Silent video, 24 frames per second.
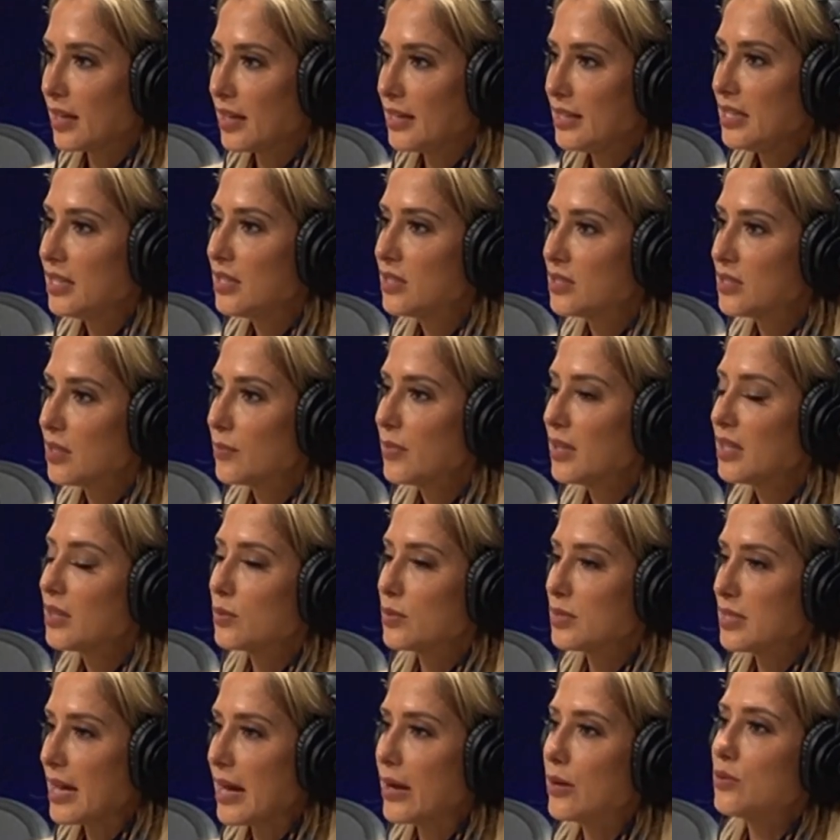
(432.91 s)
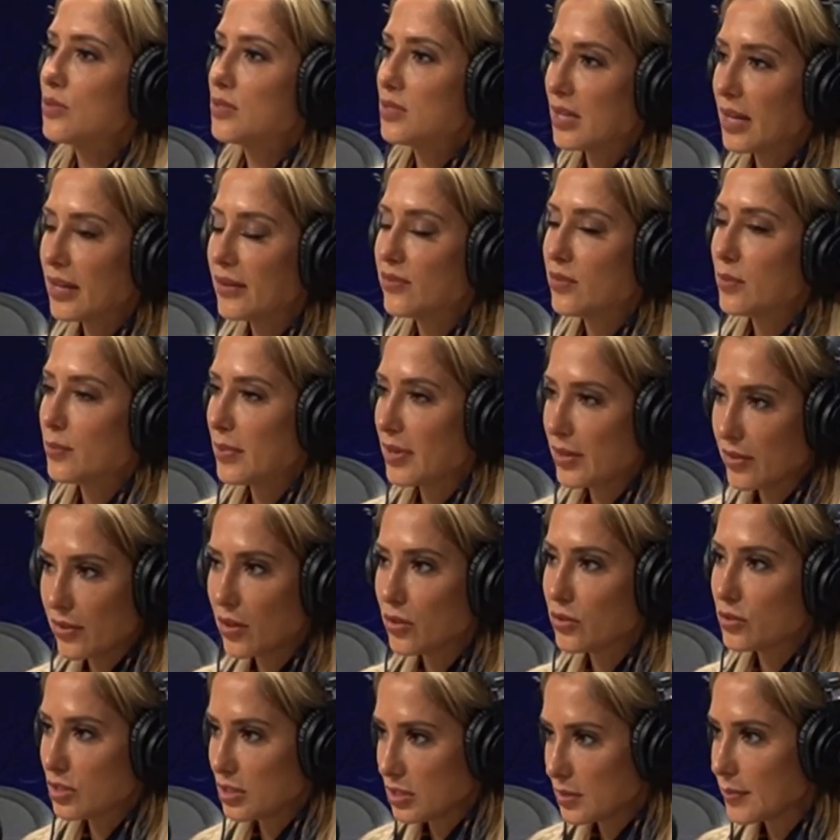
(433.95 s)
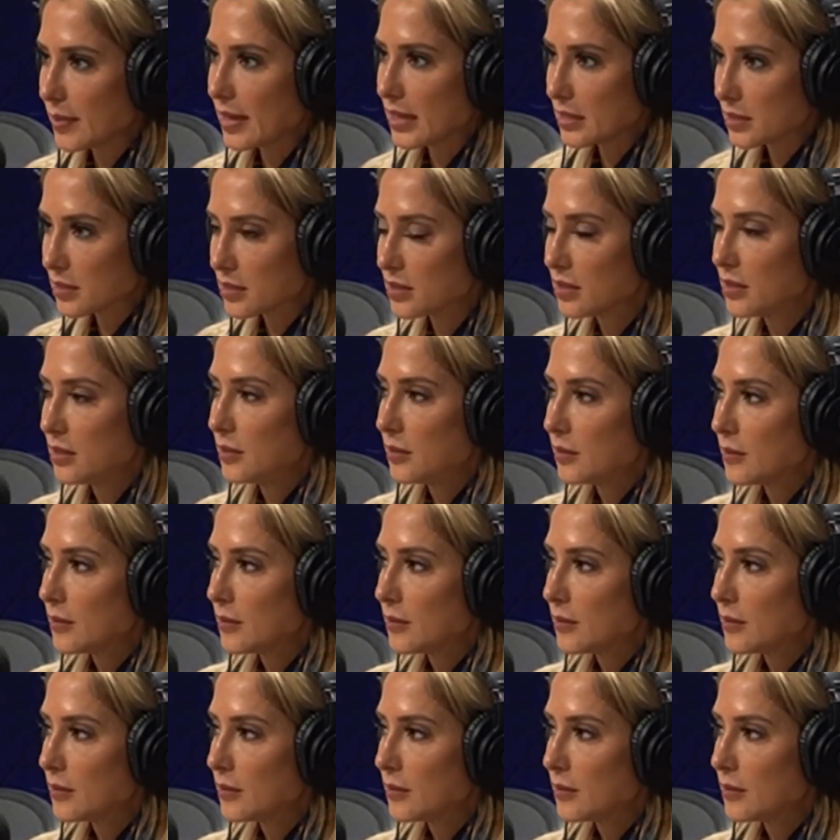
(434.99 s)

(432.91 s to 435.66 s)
I needed something that was outside of the pathology space.